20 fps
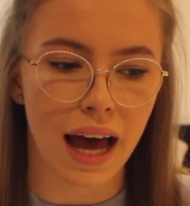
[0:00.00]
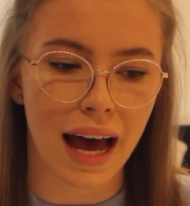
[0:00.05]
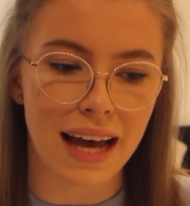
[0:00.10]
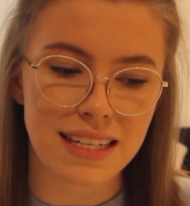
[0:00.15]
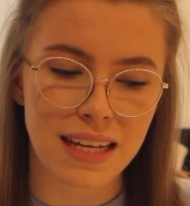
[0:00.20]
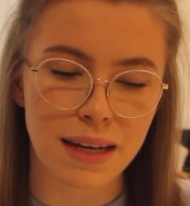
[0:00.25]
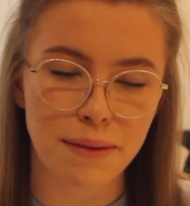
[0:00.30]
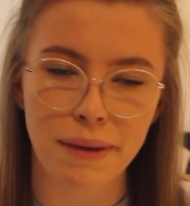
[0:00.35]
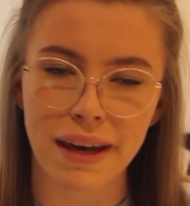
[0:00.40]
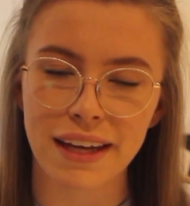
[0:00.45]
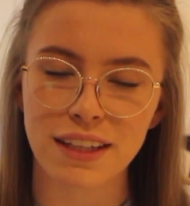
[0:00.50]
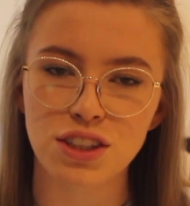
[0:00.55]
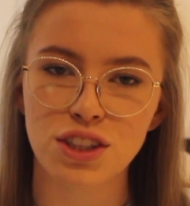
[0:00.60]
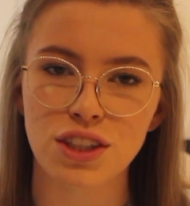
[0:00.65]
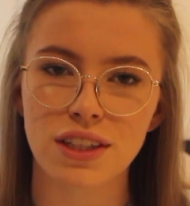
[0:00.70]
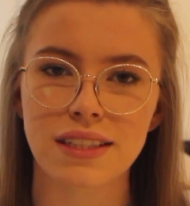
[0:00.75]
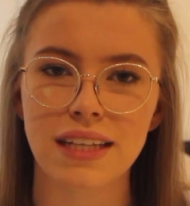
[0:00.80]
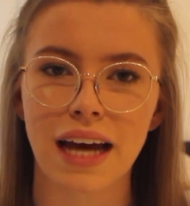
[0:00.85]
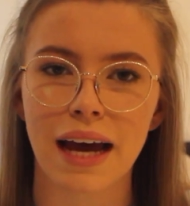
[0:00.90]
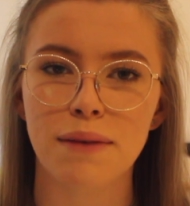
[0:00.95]
as I
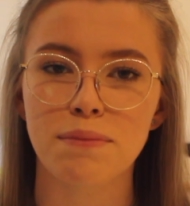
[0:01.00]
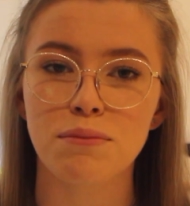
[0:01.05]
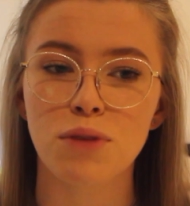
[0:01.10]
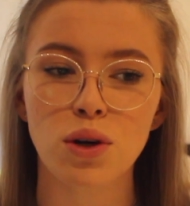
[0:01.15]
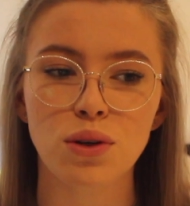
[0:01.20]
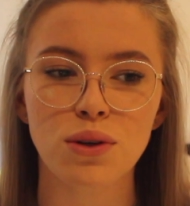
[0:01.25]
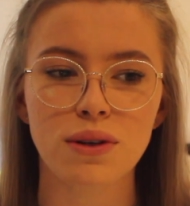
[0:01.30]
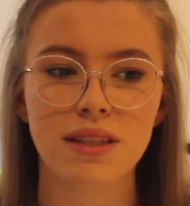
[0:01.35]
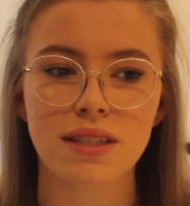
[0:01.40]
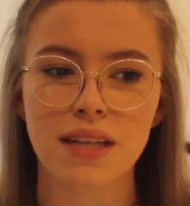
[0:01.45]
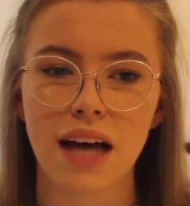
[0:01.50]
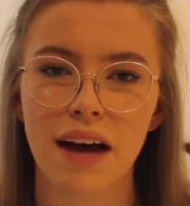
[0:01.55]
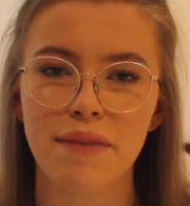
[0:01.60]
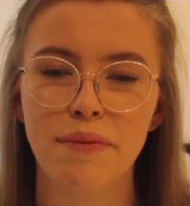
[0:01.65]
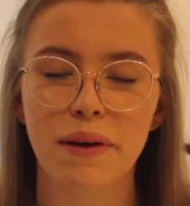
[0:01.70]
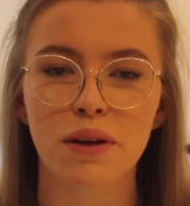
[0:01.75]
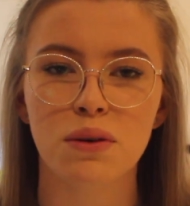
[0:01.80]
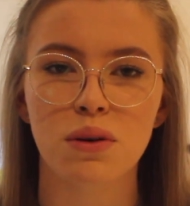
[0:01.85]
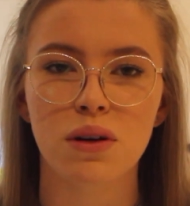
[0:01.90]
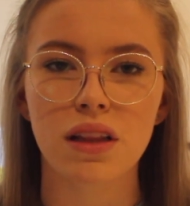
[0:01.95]
mentioned, I'm not going to have
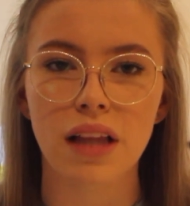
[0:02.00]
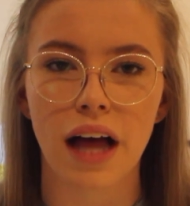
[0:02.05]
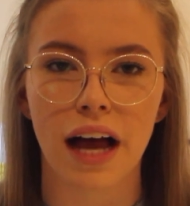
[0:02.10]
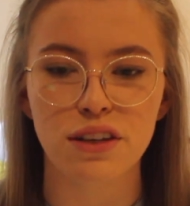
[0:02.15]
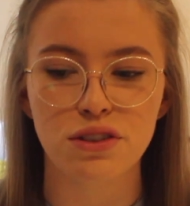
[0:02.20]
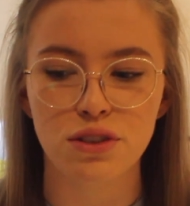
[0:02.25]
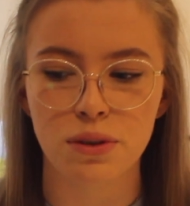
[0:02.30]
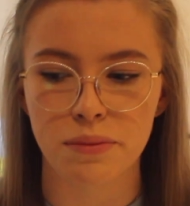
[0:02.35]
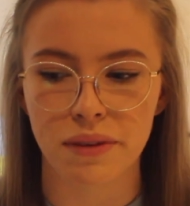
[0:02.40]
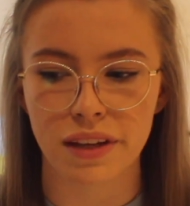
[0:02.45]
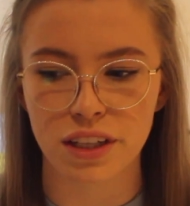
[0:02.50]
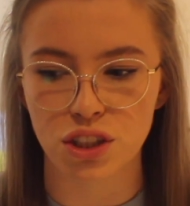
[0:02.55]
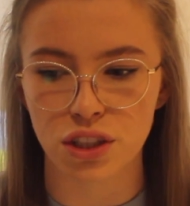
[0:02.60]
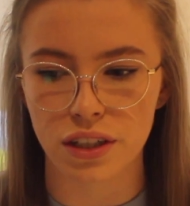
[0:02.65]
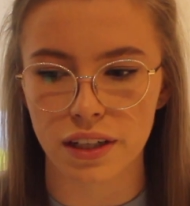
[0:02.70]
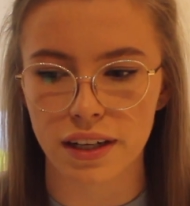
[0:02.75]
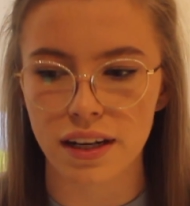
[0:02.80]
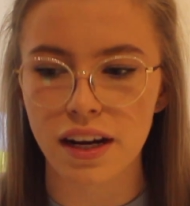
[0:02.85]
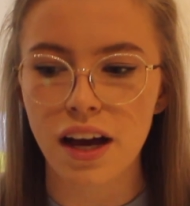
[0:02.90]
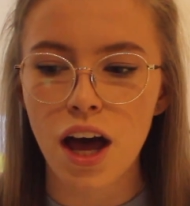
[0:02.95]
my own classroom this
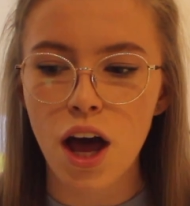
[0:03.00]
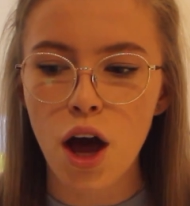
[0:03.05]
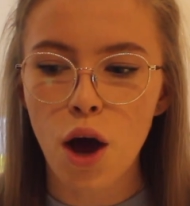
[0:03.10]
year,